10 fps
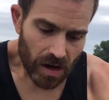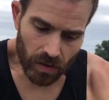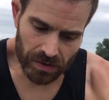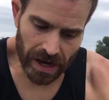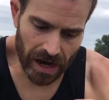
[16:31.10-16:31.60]

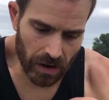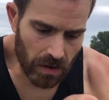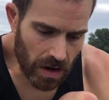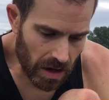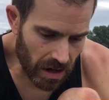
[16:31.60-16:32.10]
Well,
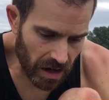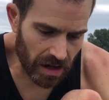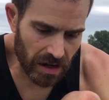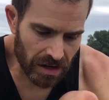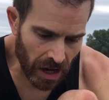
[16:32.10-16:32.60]
now
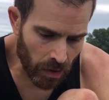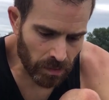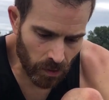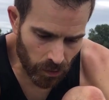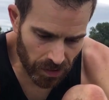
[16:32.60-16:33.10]
I'm
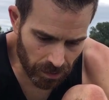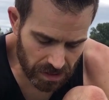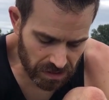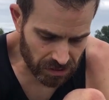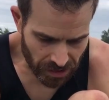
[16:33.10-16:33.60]
not worried
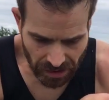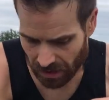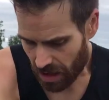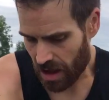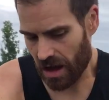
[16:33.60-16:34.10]
about the
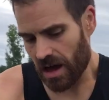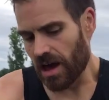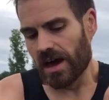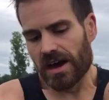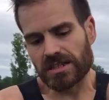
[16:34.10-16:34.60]
trail.
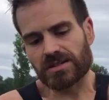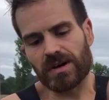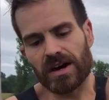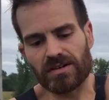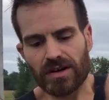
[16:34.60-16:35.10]
It's a
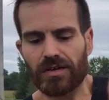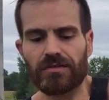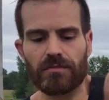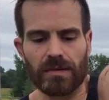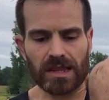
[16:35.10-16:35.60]
matter
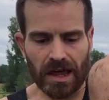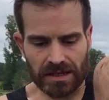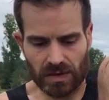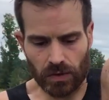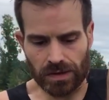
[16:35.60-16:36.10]
of my
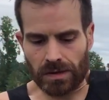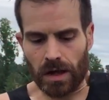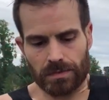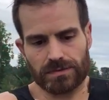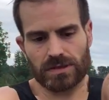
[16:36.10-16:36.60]
legs holding
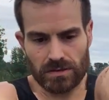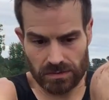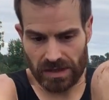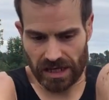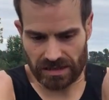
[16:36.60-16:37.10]
up, so
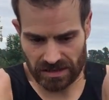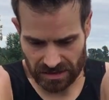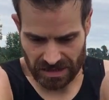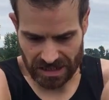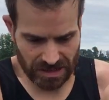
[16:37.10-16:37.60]
that's
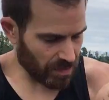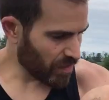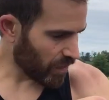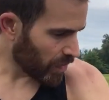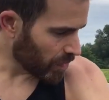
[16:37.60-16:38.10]
the
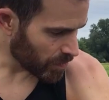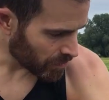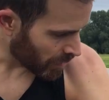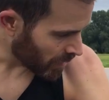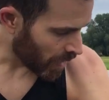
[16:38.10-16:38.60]
big variable
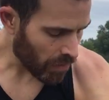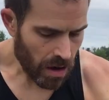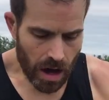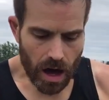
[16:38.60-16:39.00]
right now.